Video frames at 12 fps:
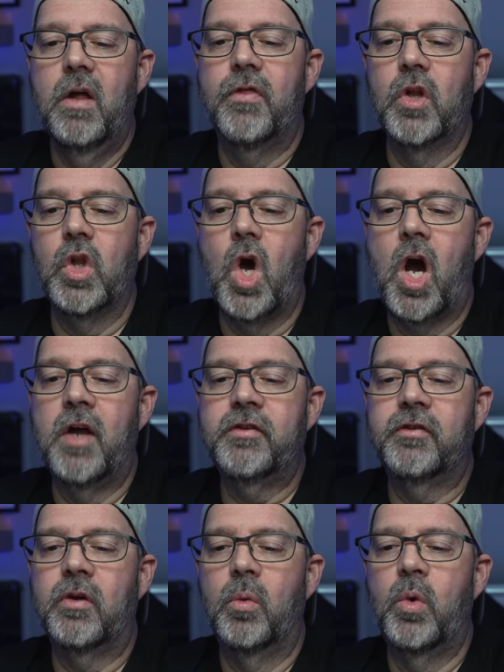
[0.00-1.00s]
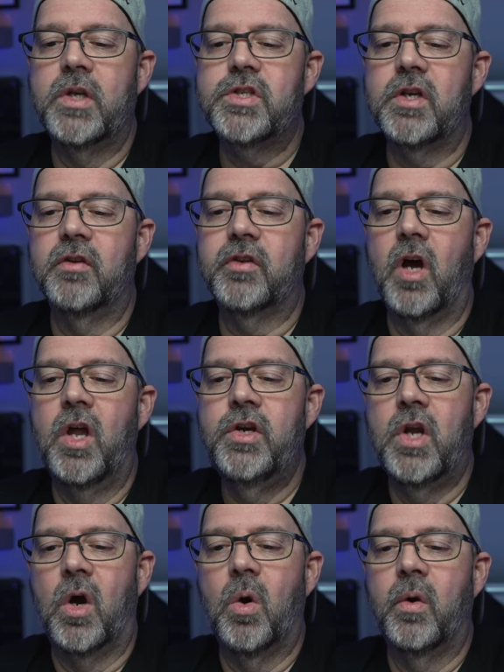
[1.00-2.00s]
The loss which is
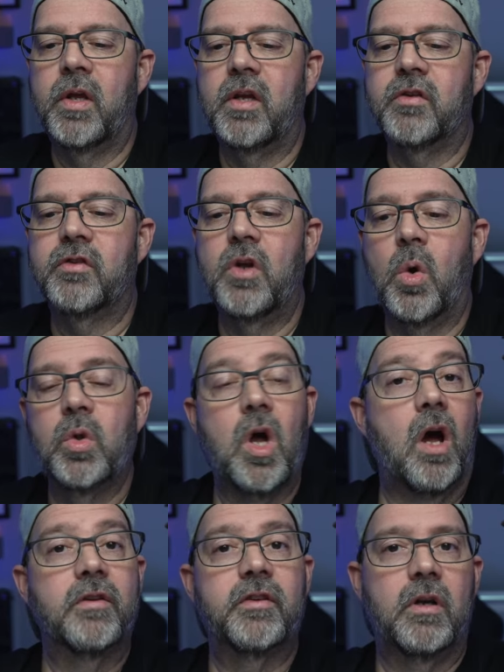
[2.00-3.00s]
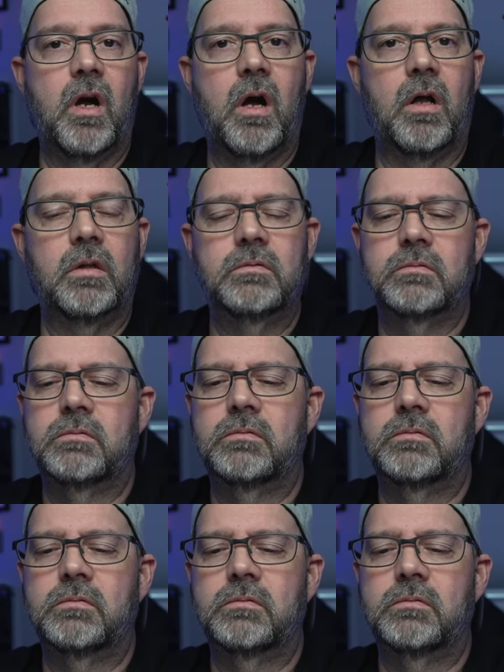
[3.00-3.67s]
unknown is no loss at all.